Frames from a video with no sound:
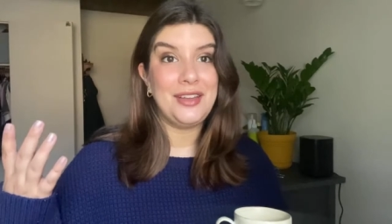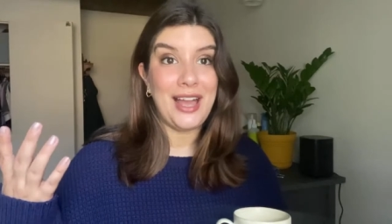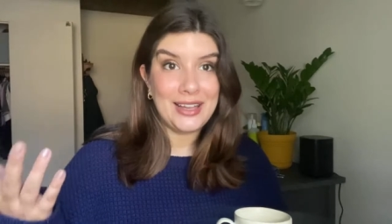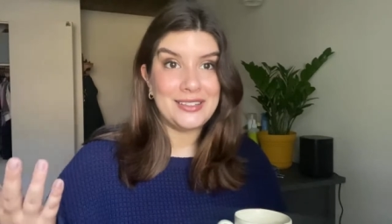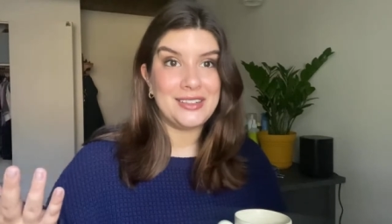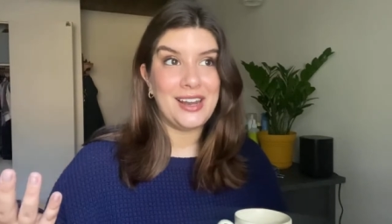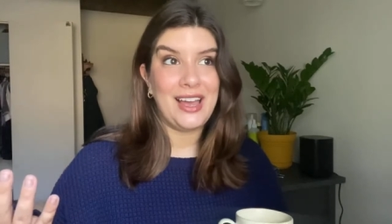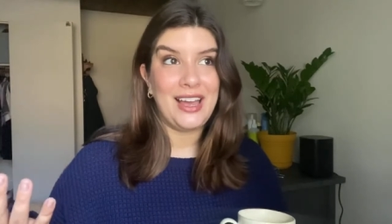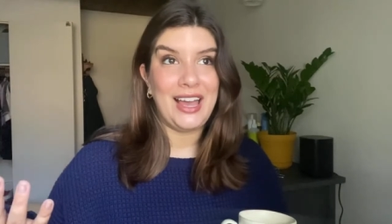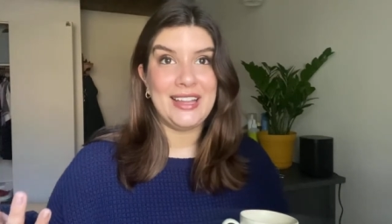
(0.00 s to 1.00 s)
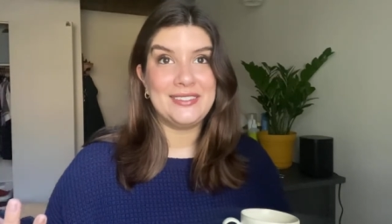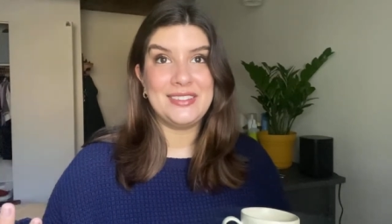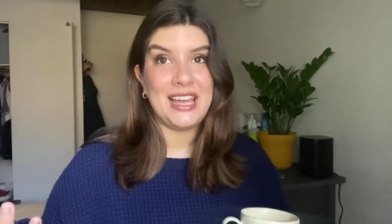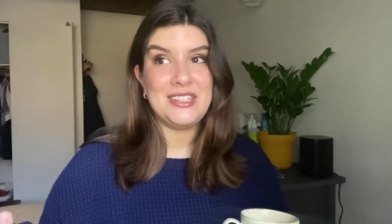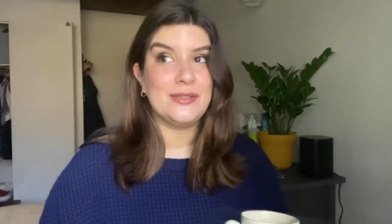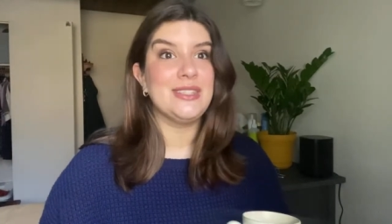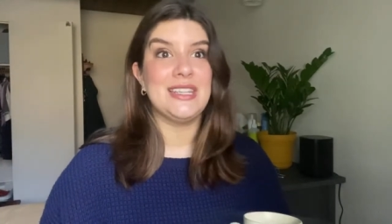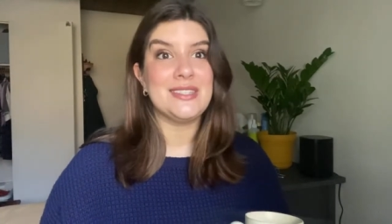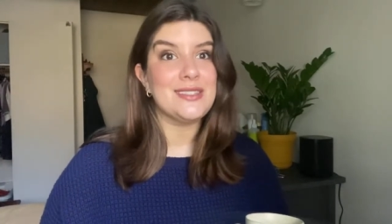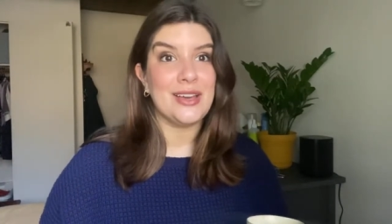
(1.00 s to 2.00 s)
and I, I don't think
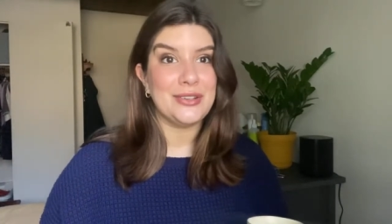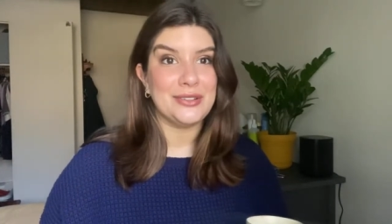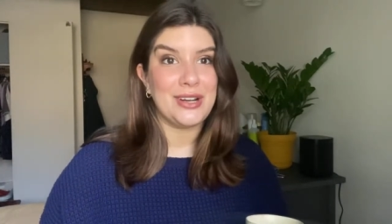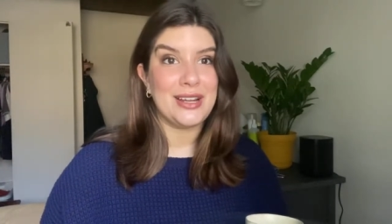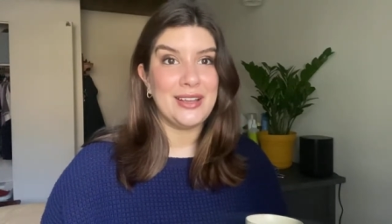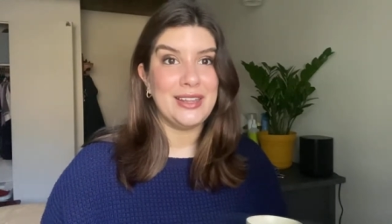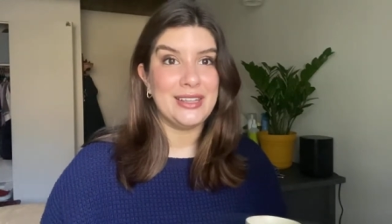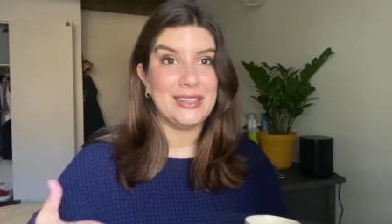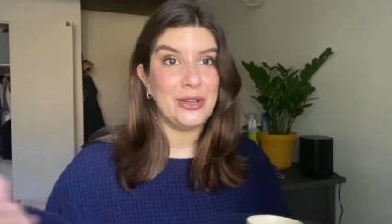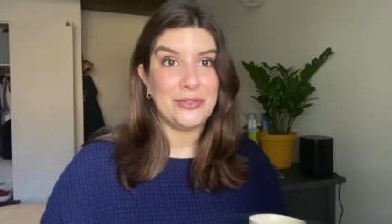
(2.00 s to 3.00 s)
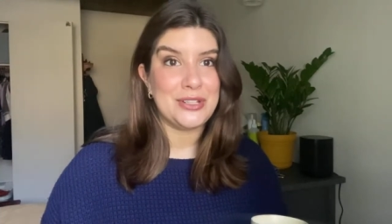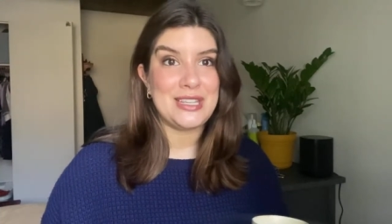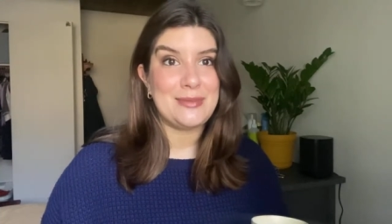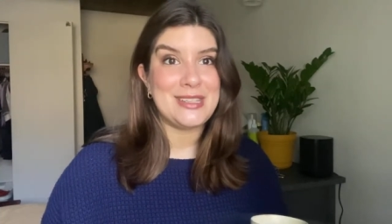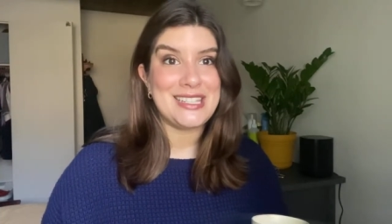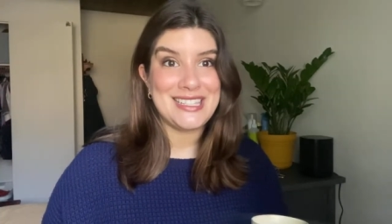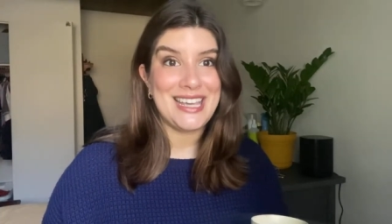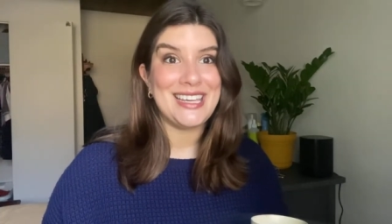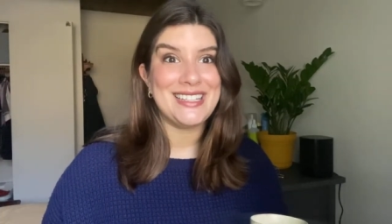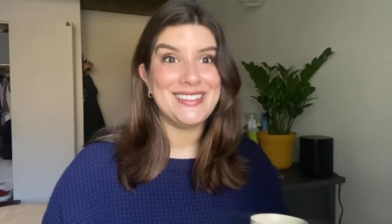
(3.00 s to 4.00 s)
it's an under, like an overstatement to
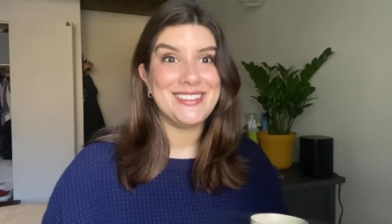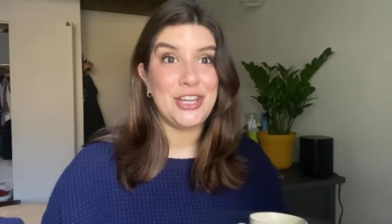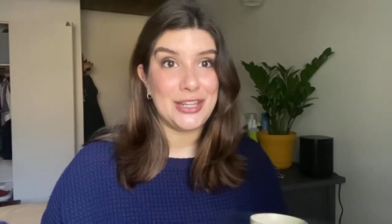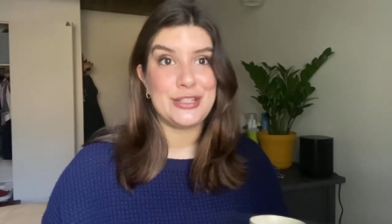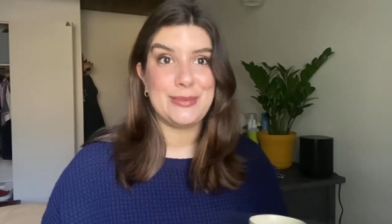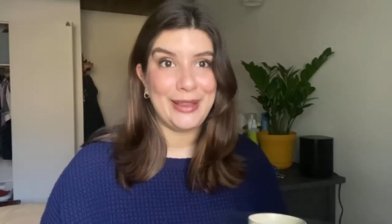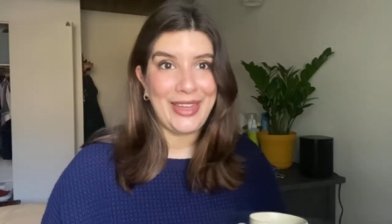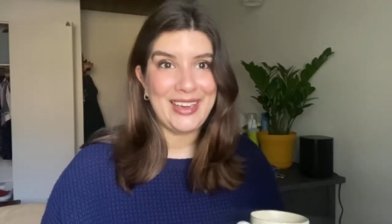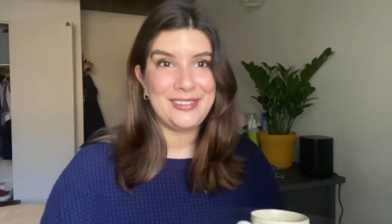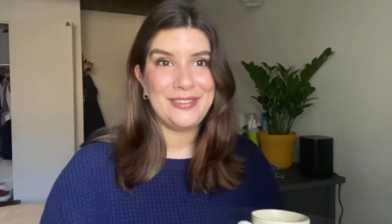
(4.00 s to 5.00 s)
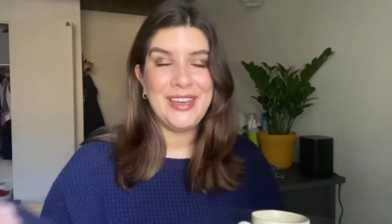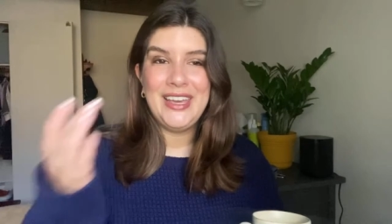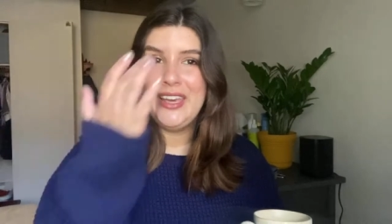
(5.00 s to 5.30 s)
say it changed my life.